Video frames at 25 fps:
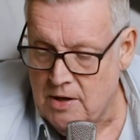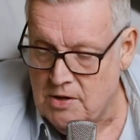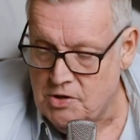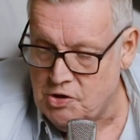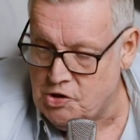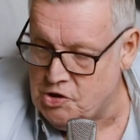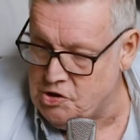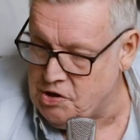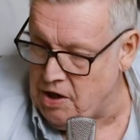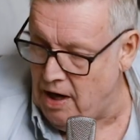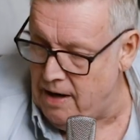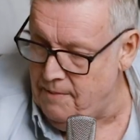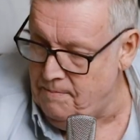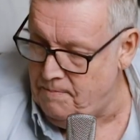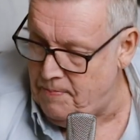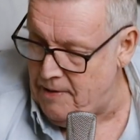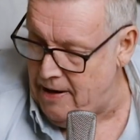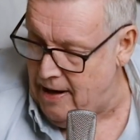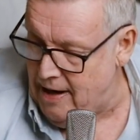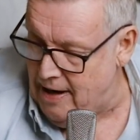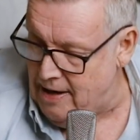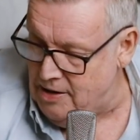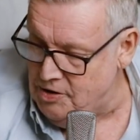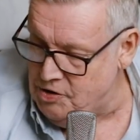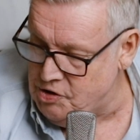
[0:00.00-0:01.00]
shape
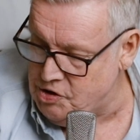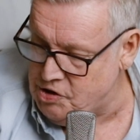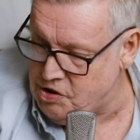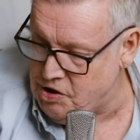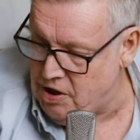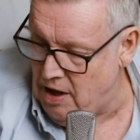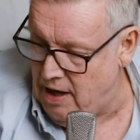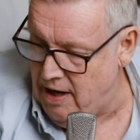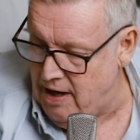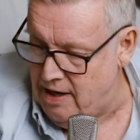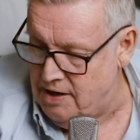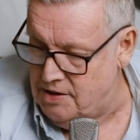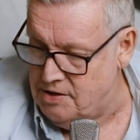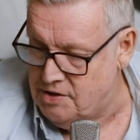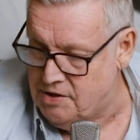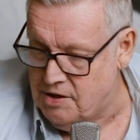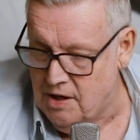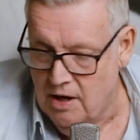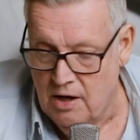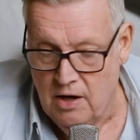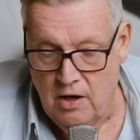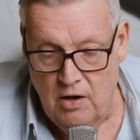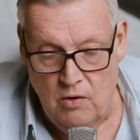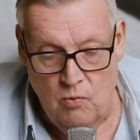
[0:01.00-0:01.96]
and change.